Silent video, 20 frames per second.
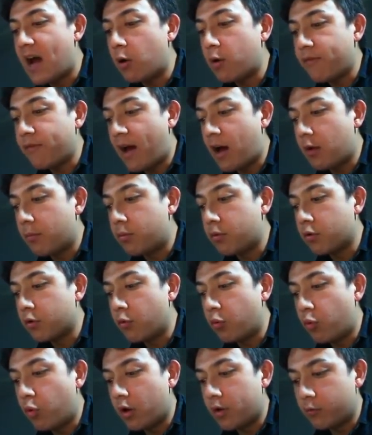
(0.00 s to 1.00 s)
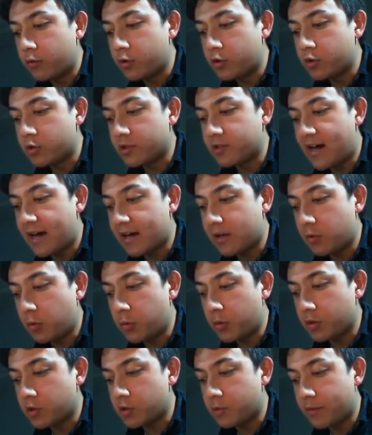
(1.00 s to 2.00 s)
And now we've outputted a 1, which is
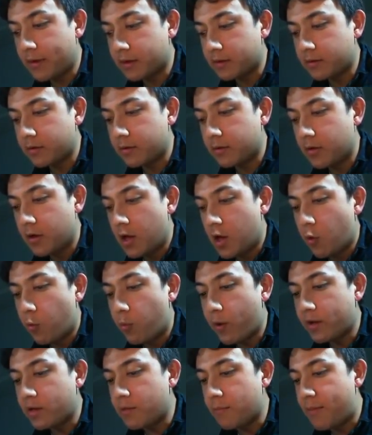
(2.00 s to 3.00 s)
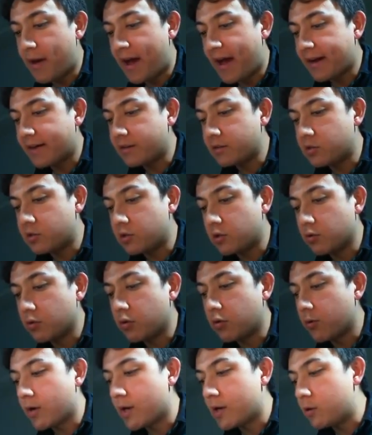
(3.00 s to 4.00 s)
exactly what we expected. We end up back at
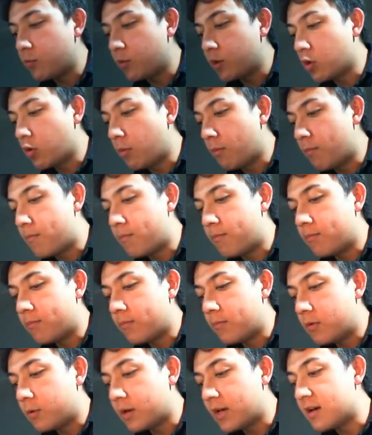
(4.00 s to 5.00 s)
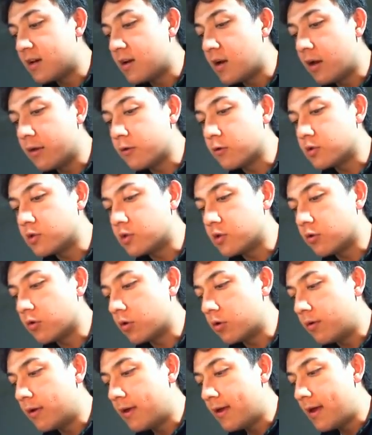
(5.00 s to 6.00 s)
0, right? We go get another
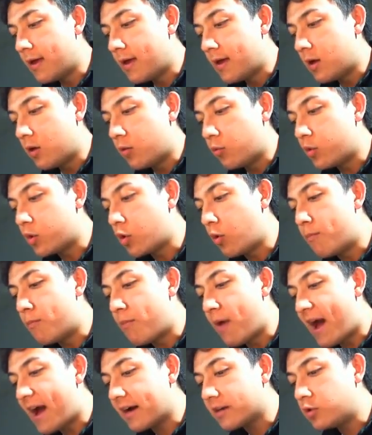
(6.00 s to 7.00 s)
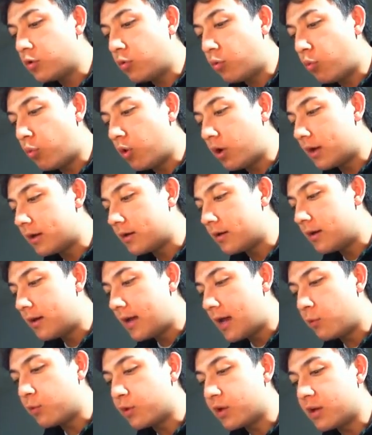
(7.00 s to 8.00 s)
0. We go back to
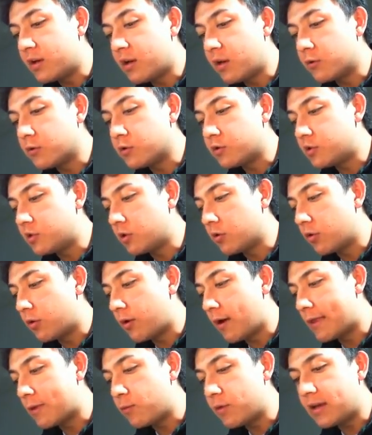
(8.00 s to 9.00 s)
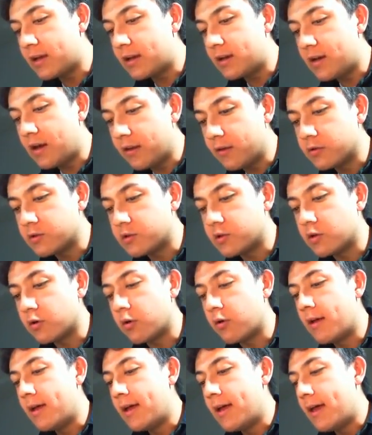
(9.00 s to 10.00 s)
1, and we get another 0. And then we get
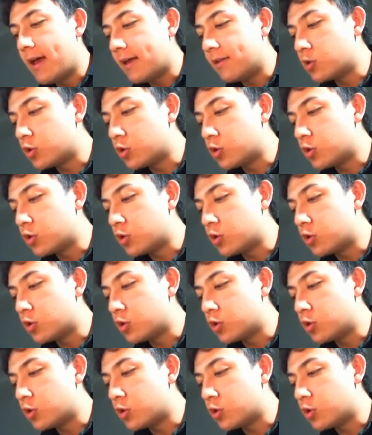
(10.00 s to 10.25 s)
another 0.